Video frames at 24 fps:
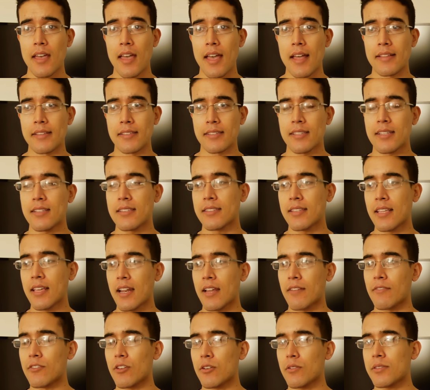And since
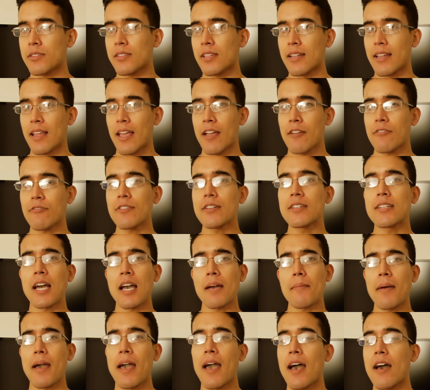then, I've noticed that every
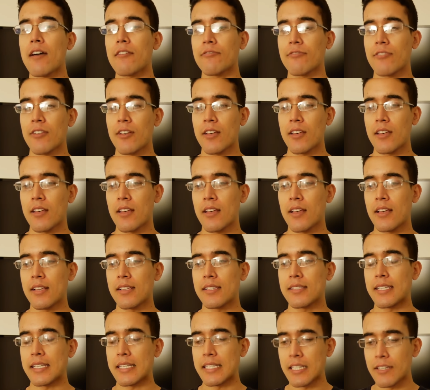time I have
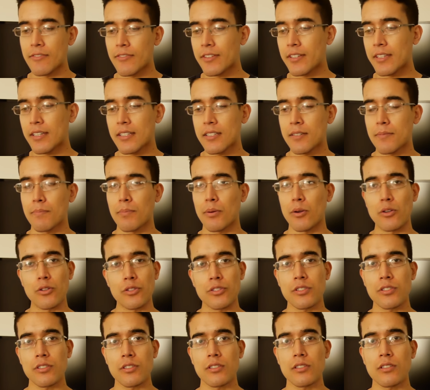significant
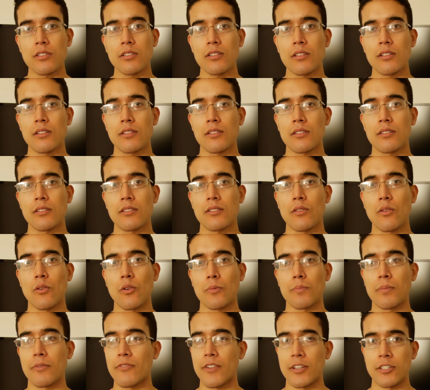personal
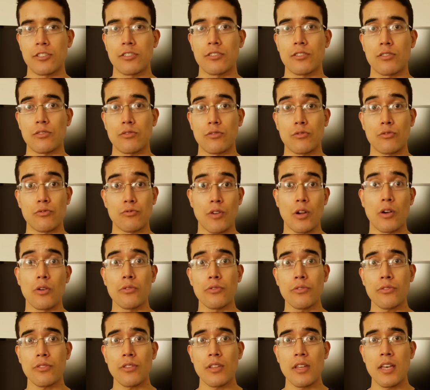or professional
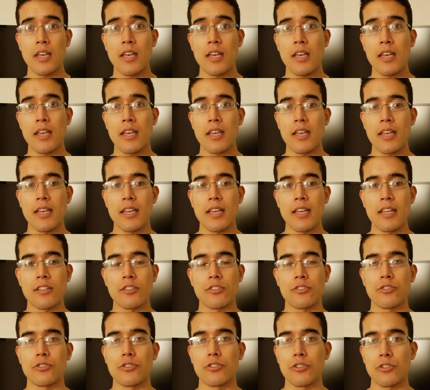growth,
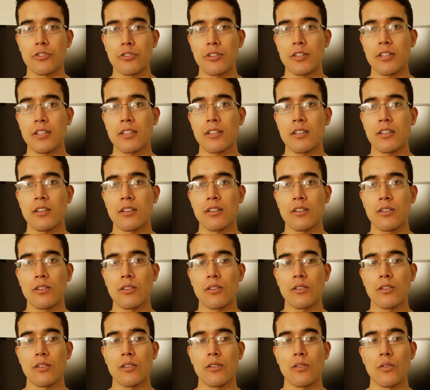it's during
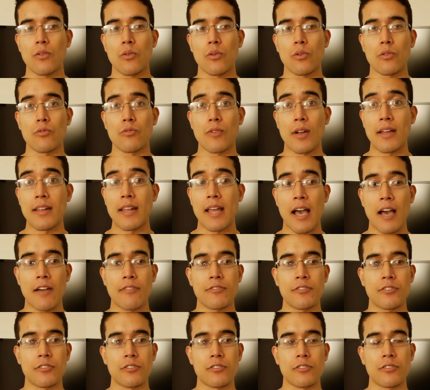or right
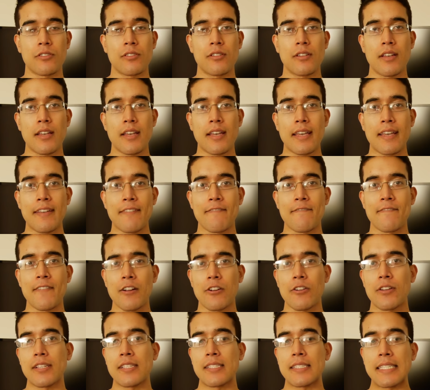after a
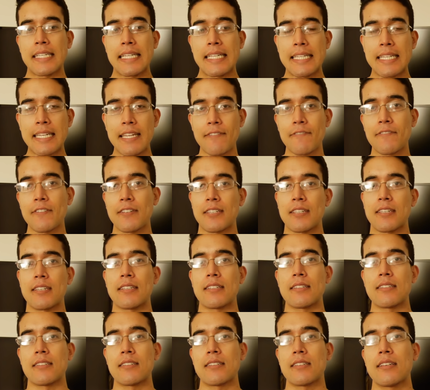very
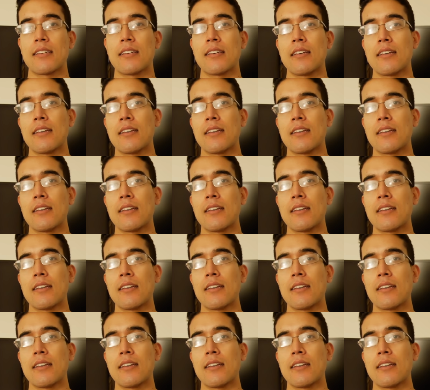significant